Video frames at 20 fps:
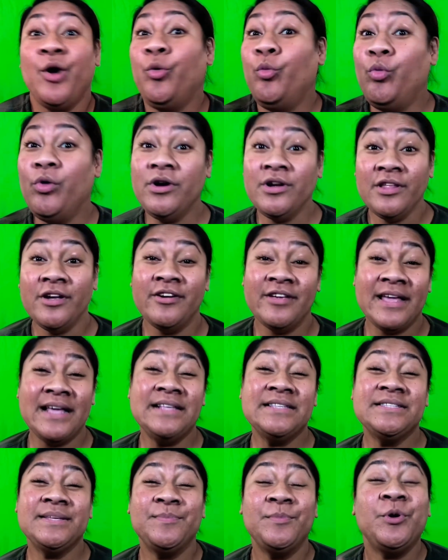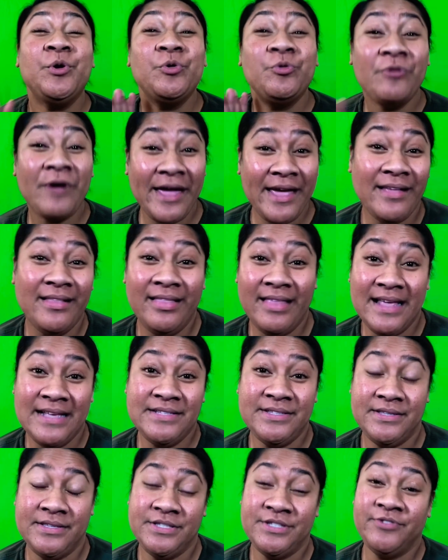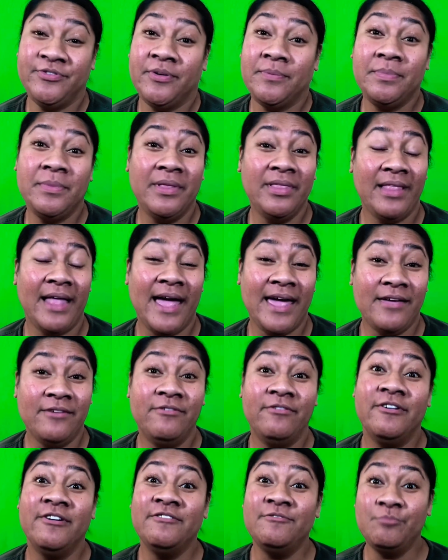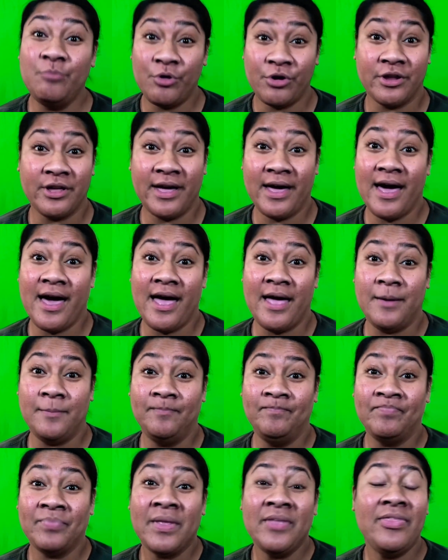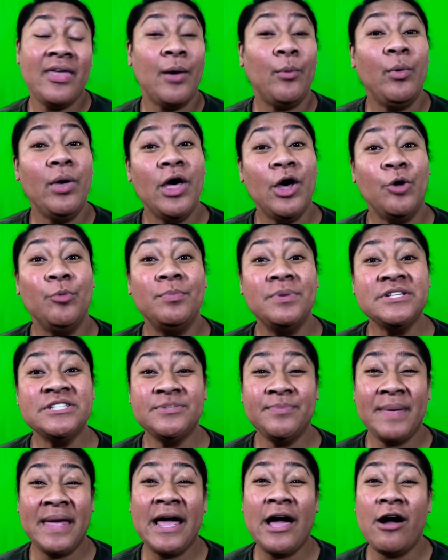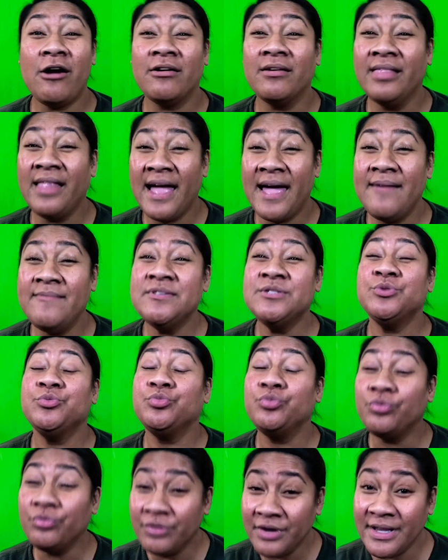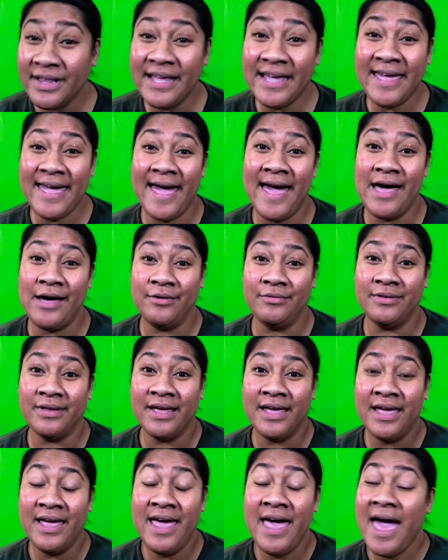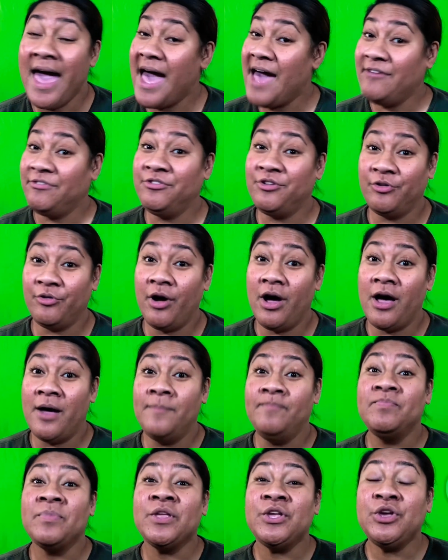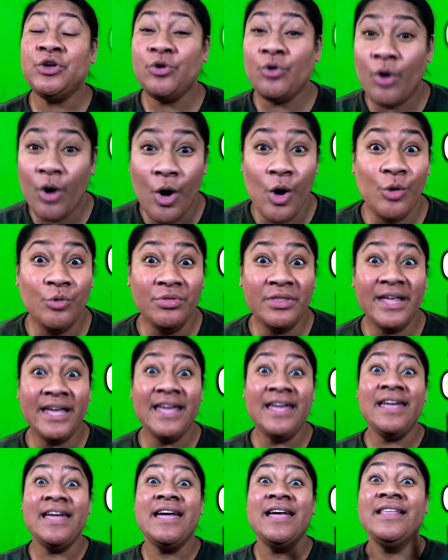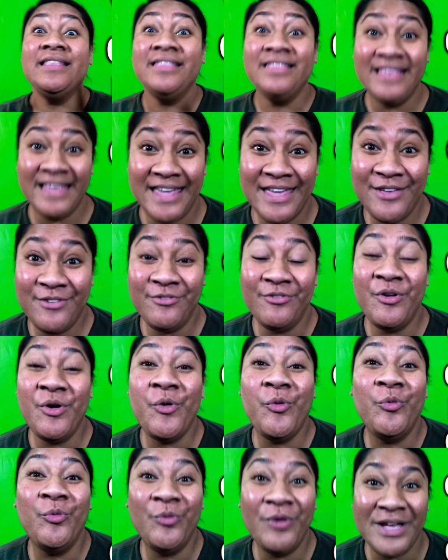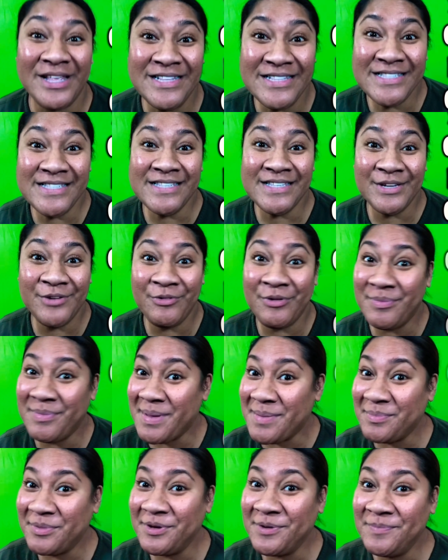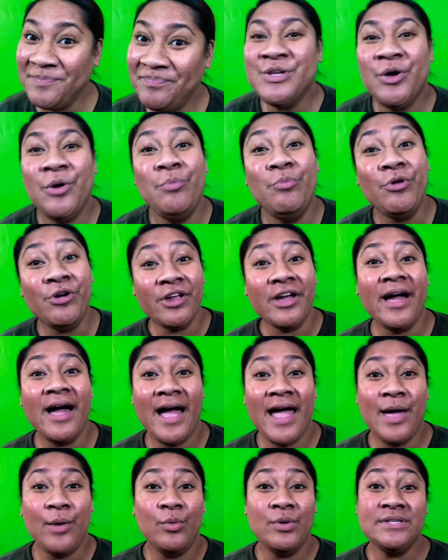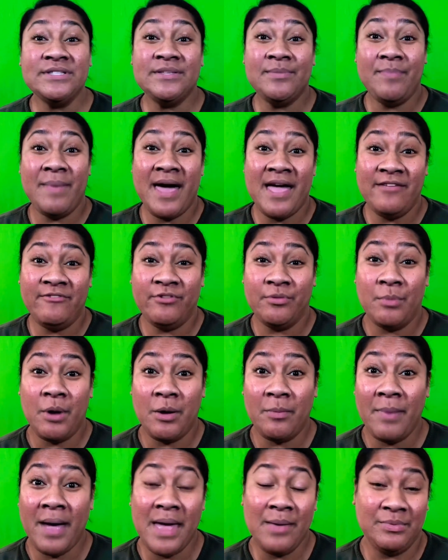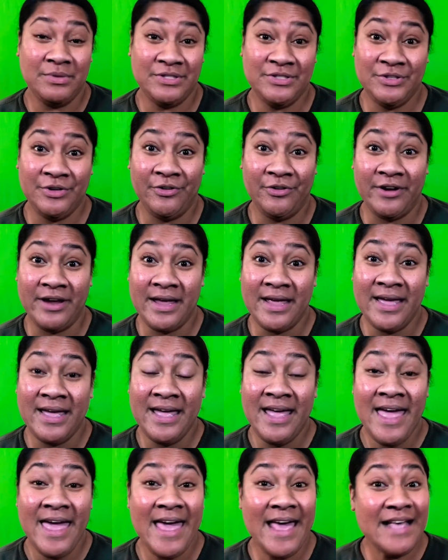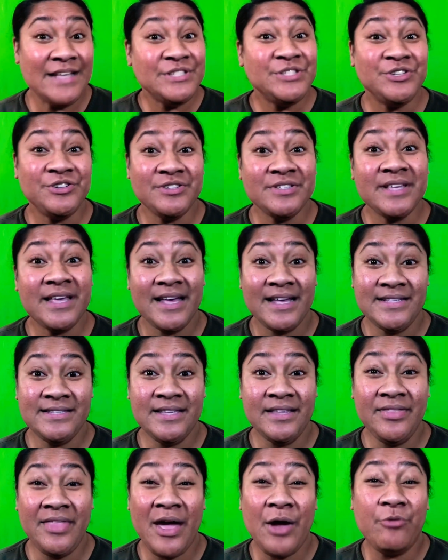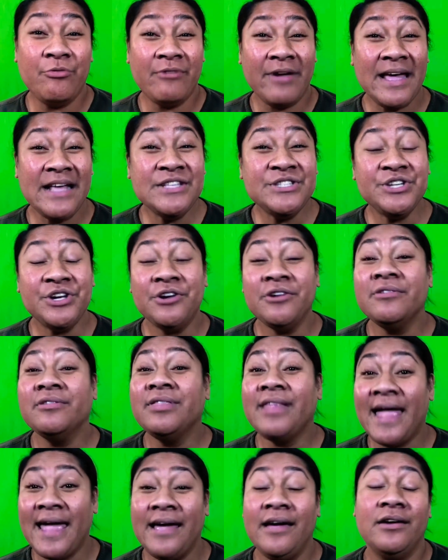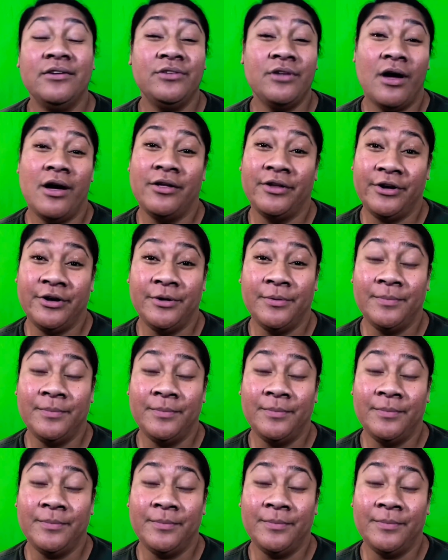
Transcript: we're learning some great lessons from the life of Mordecai that will help us make our lives really count. After all, you only live once, remember? So Mordecai was the man from our Bible story, Esther's cousin that raised her like a daughter.